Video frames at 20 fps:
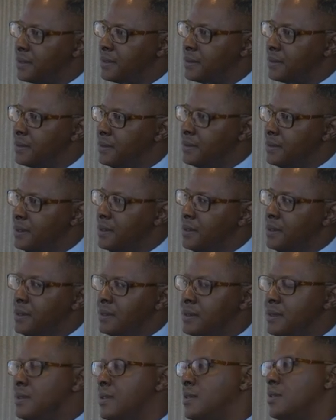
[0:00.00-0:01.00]
Yes.
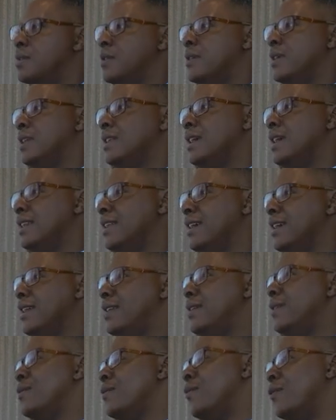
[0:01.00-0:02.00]
No, that's correct.
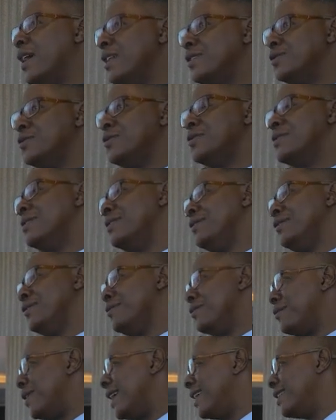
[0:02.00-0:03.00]
And whilst
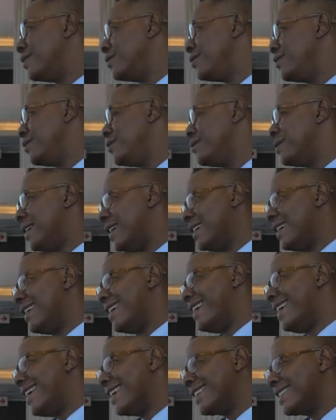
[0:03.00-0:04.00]
you
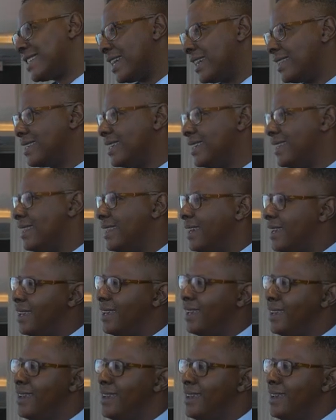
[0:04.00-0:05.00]
are chatting
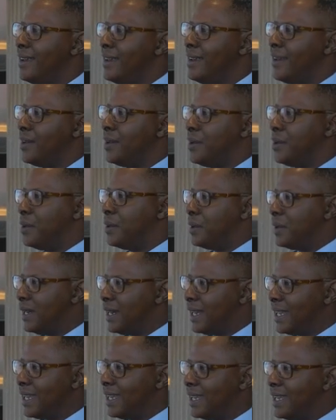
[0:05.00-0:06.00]
there,
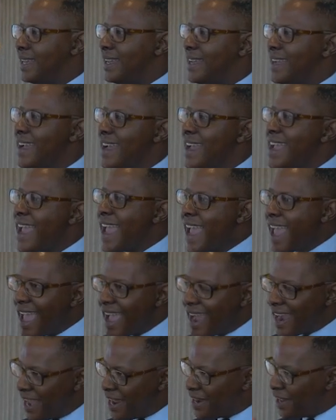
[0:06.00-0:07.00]
I
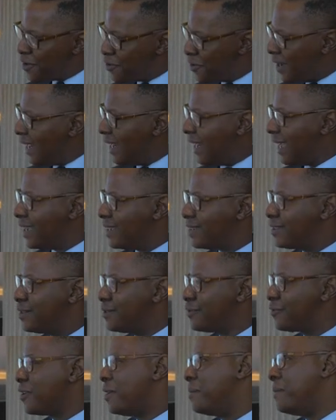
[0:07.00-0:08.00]
kind of
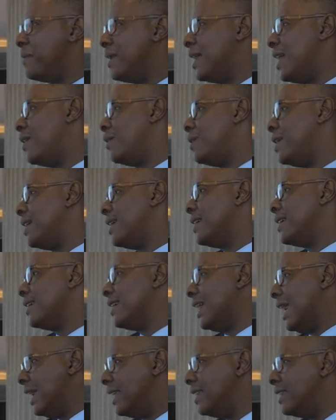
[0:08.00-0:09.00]
realized from our
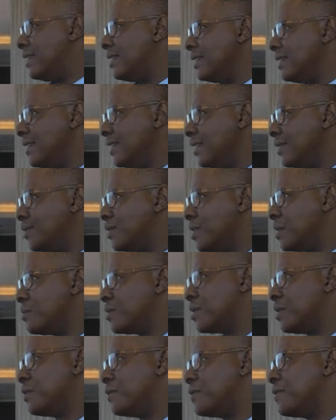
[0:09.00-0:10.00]
end in
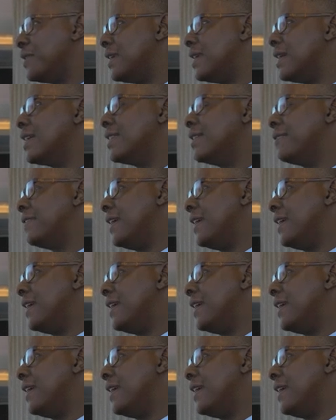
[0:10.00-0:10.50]
terms of the